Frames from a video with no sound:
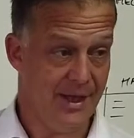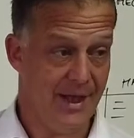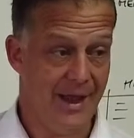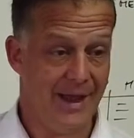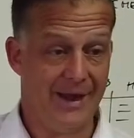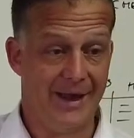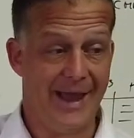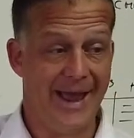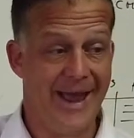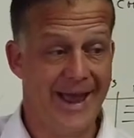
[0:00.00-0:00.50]

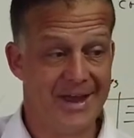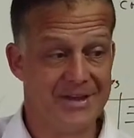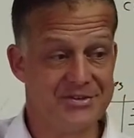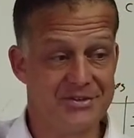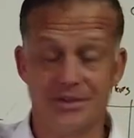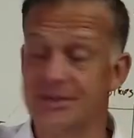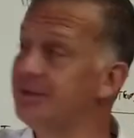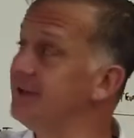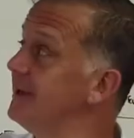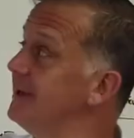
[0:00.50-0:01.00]
And a
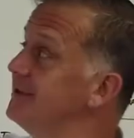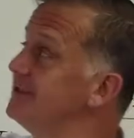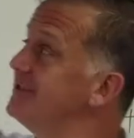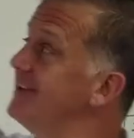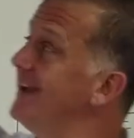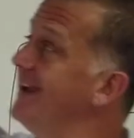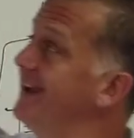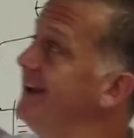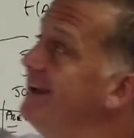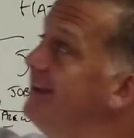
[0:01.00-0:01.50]
hazard
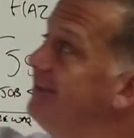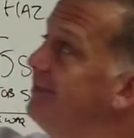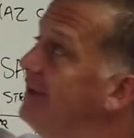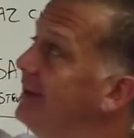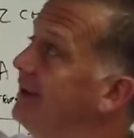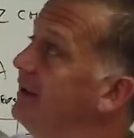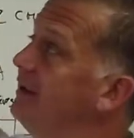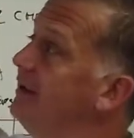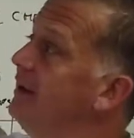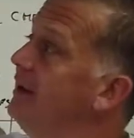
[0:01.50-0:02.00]
is
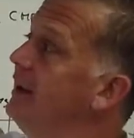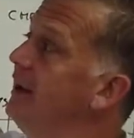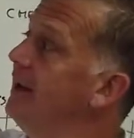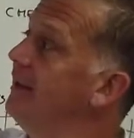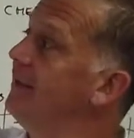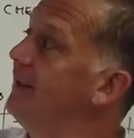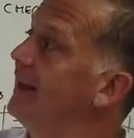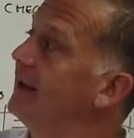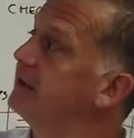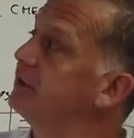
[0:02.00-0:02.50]
anything
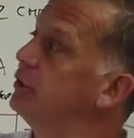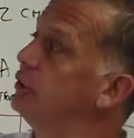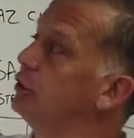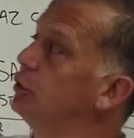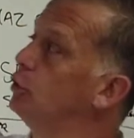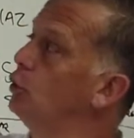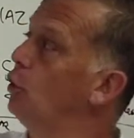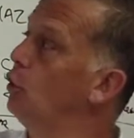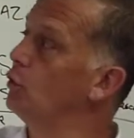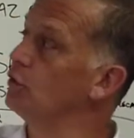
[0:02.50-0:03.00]
that
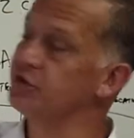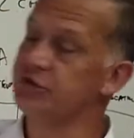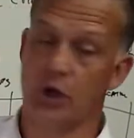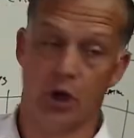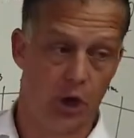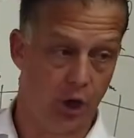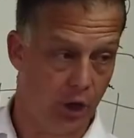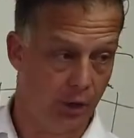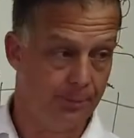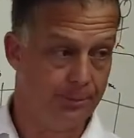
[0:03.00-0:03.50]
can cause
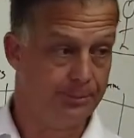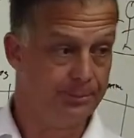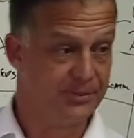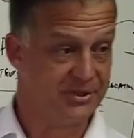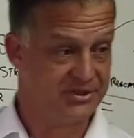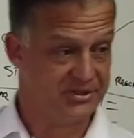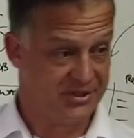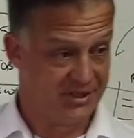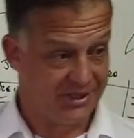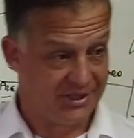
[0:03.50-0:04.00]
harm,
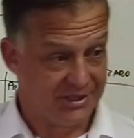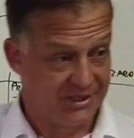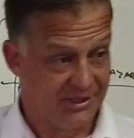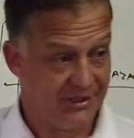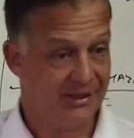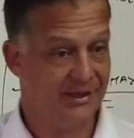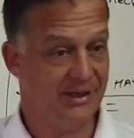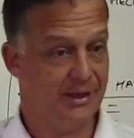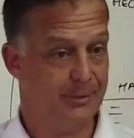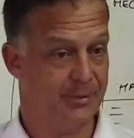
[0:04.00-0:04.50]

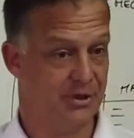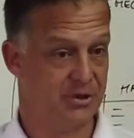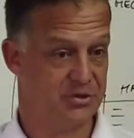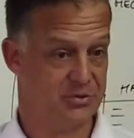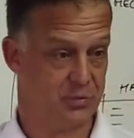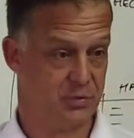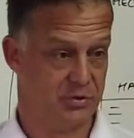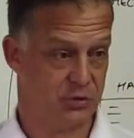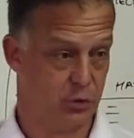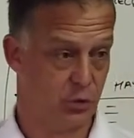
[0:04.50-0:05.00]
particularly because
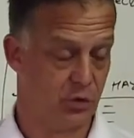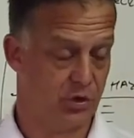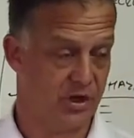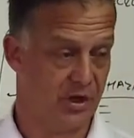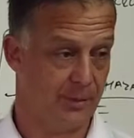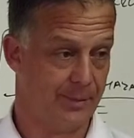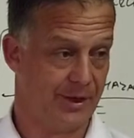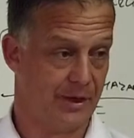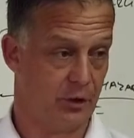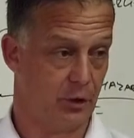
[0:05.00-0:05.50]
we're talking
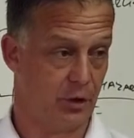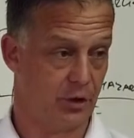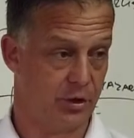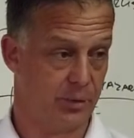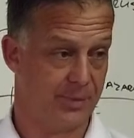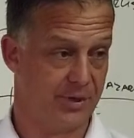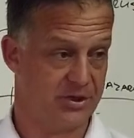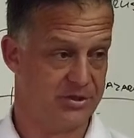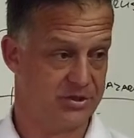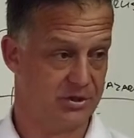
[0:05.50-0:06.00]
about
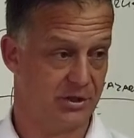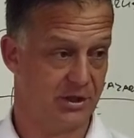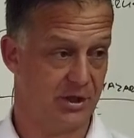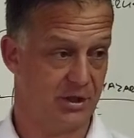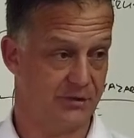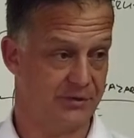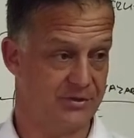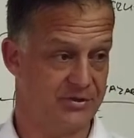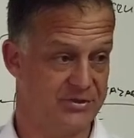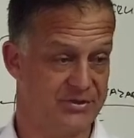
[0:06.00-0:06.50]
occupational
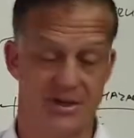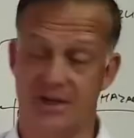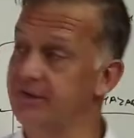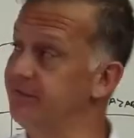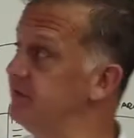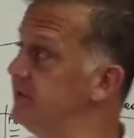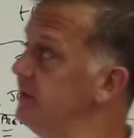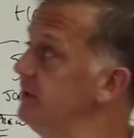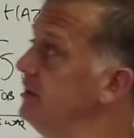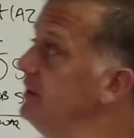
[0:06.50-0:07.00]
health and
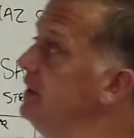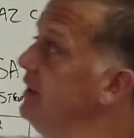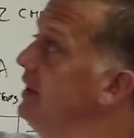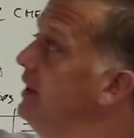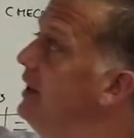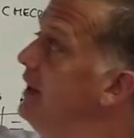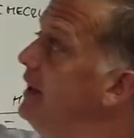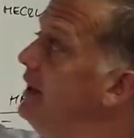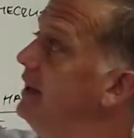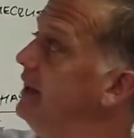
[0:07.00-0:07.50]
safety.
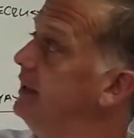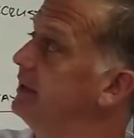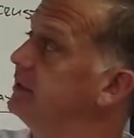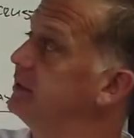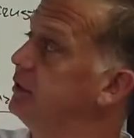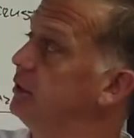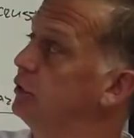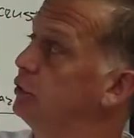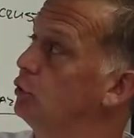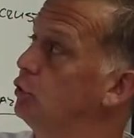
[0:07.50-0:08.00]
It
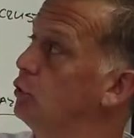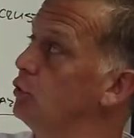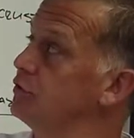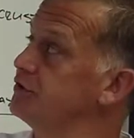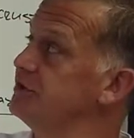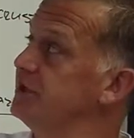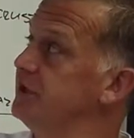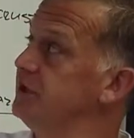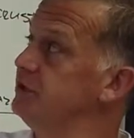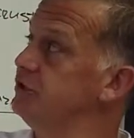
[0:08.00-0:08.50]
can
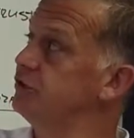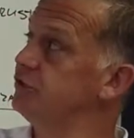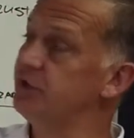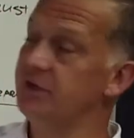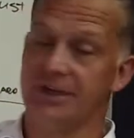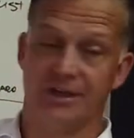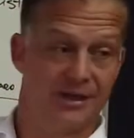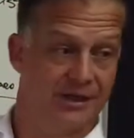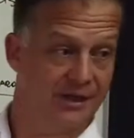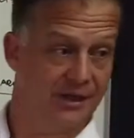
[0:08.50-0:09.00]
cause
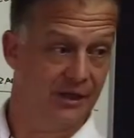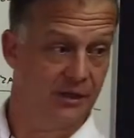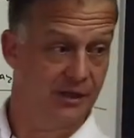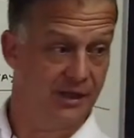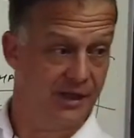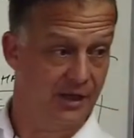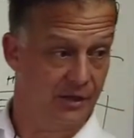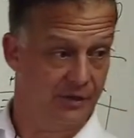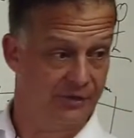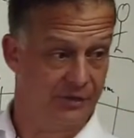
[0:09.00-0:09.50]
injury and ill
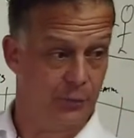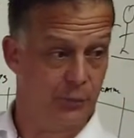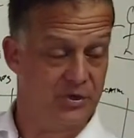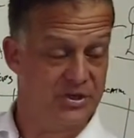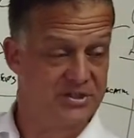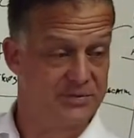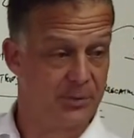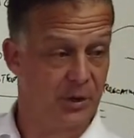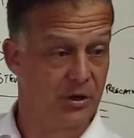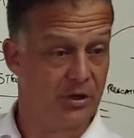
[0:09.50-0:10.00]
health, and we
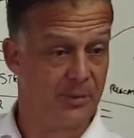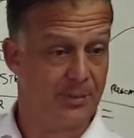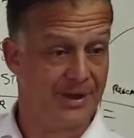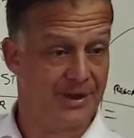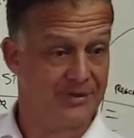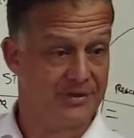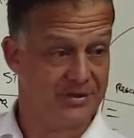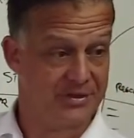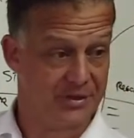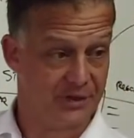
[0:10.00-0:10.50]
spoke
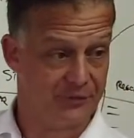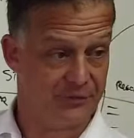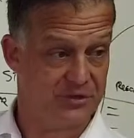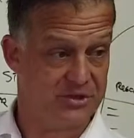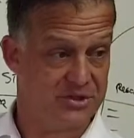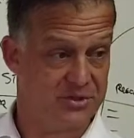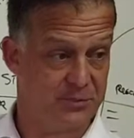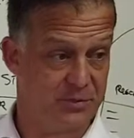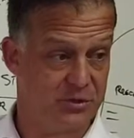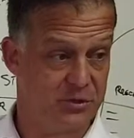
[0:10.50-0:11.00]
about the
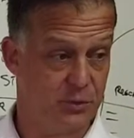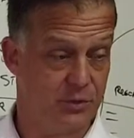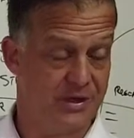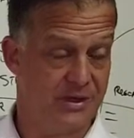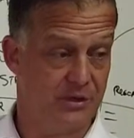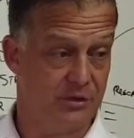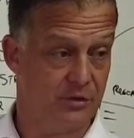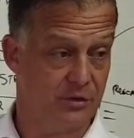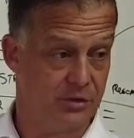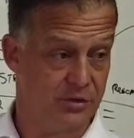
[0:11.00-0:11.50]
difference
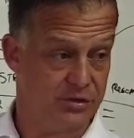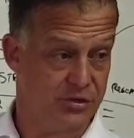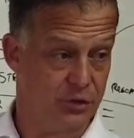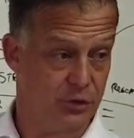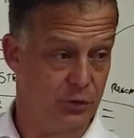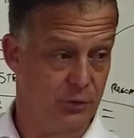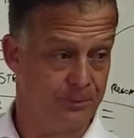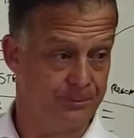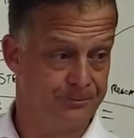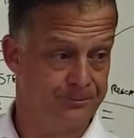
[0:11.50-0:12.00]
between the
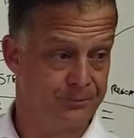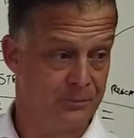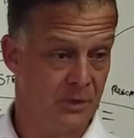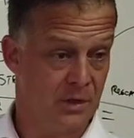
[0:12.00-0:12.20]
two.